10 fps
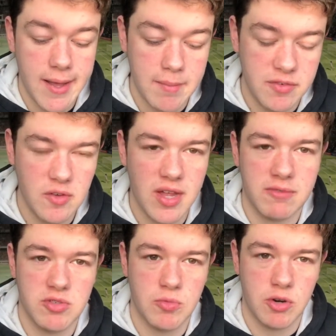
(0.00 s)
Before that it
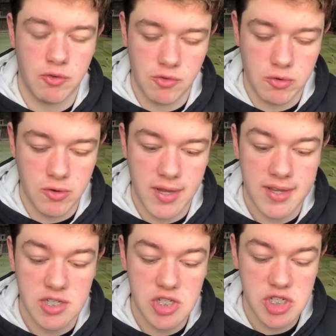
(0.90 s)
was a 1-1 draw
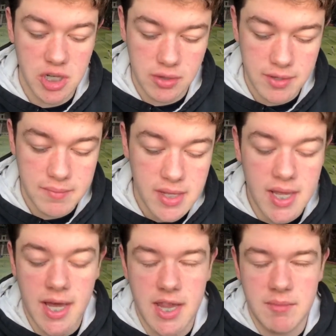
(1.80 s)
against Cheltenham,
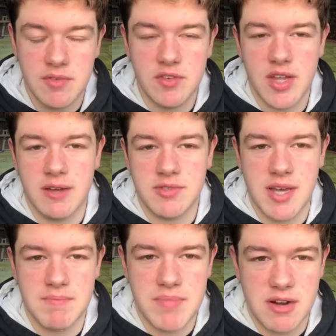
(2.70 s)
and then before that it was that
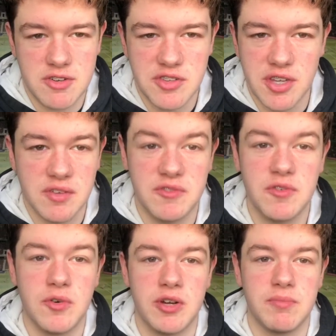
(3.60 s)
embarrassing
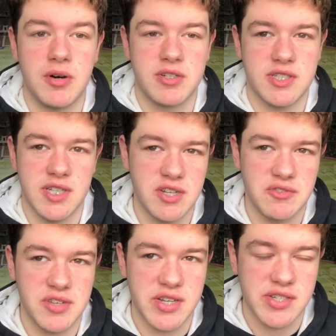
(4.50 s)
4-0 Boxing Day
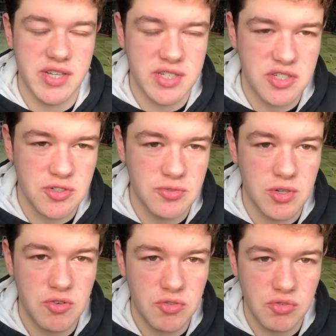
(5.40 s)
defeat to
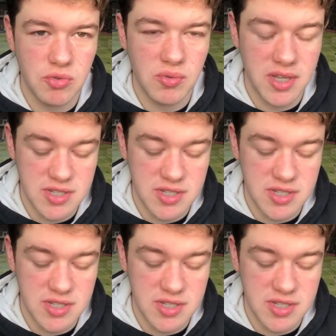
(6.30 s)
Crawley.